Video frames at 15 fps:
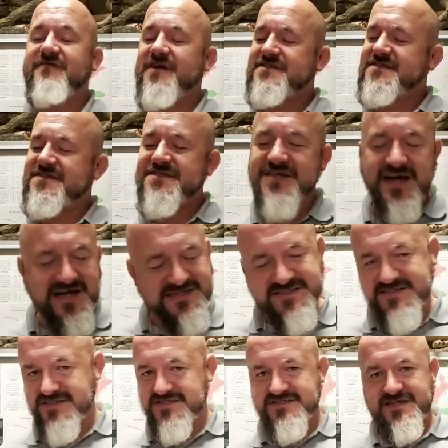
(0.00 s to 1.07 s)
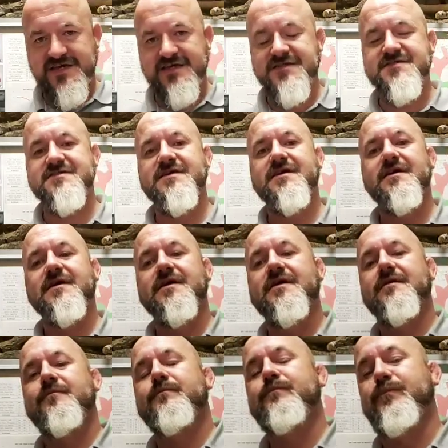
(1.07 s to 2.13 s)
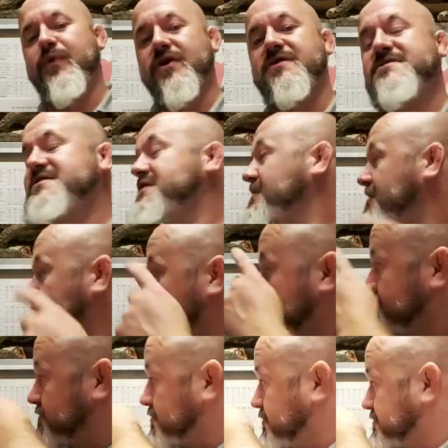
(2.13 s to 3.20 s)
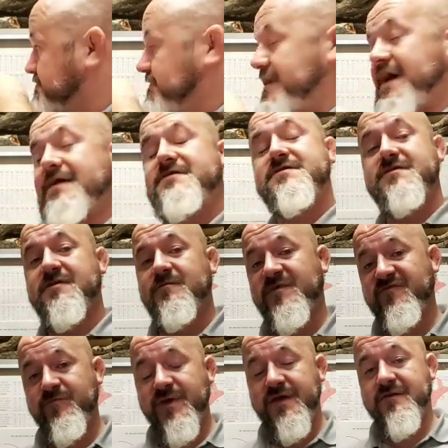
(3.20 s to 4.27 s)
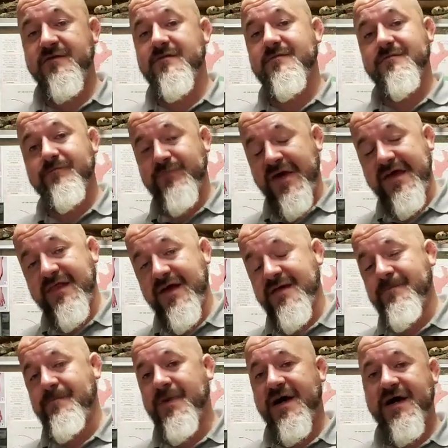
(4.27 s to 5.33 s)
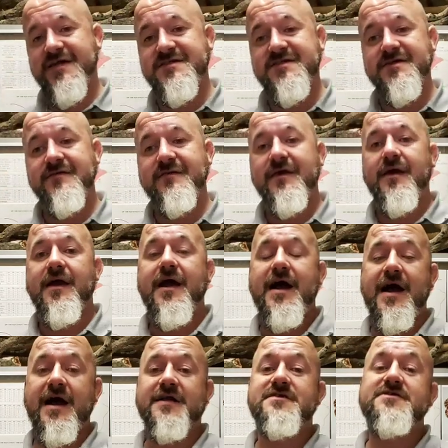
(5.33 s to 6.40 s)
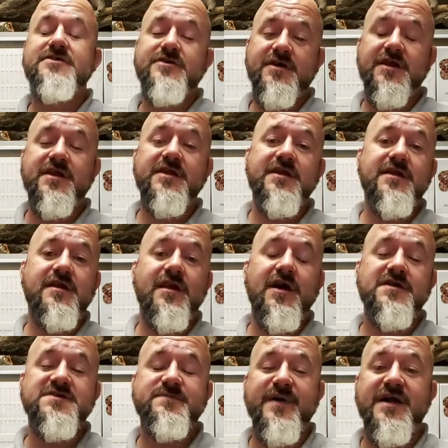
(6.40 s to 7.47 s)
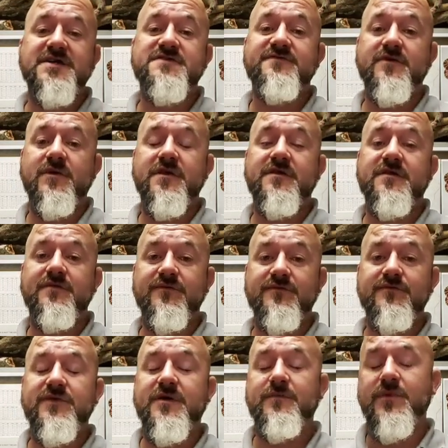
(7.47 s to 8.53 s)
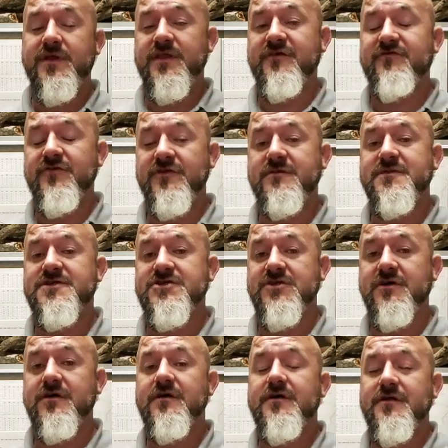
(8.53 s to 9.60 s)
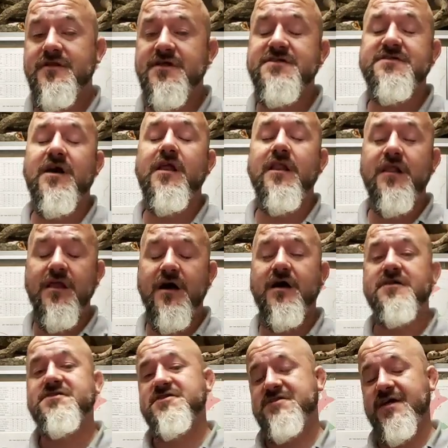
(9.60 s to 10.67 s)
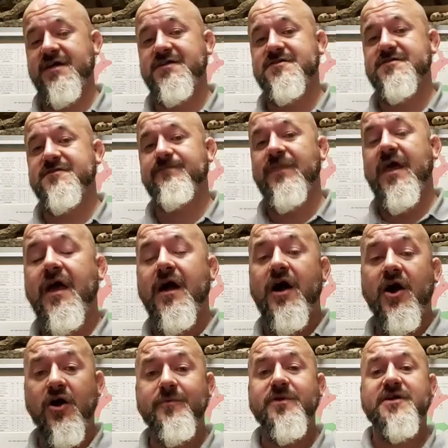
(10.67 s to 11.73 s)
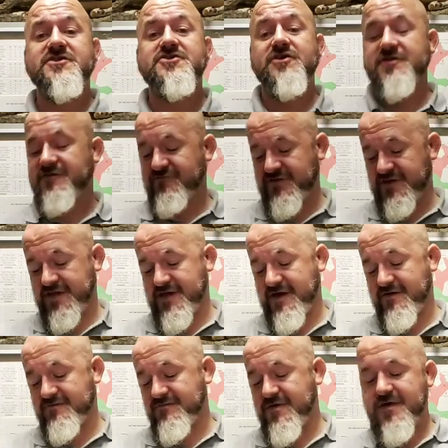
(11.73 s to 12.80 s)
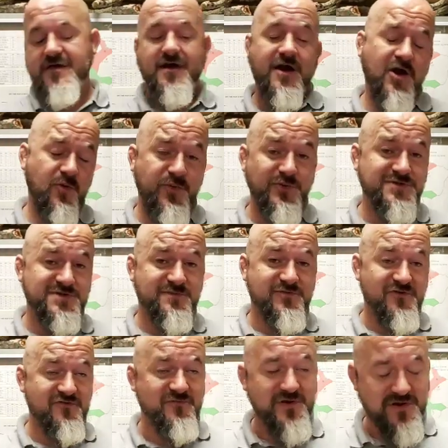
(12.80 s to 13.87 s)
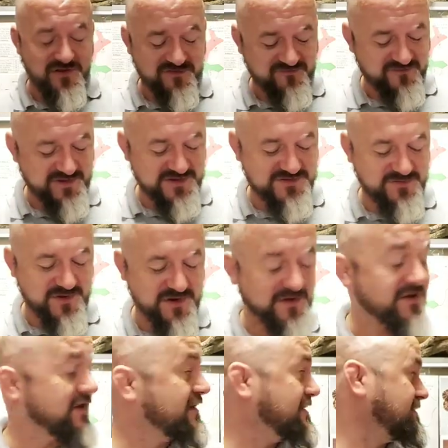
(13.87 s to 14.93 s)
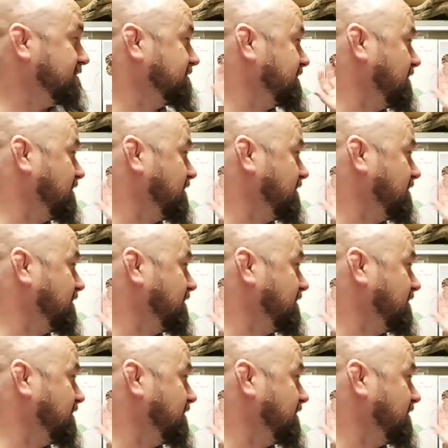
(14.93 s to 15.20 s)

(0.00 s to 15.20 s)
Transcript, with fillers: fantastic snakes but you could react to them if bitten bear that in mind and you're going to need a lot of space for one of them, when they're fully mature these are large snakes i hope you enjoyed the video i hope it was improvement on the first one and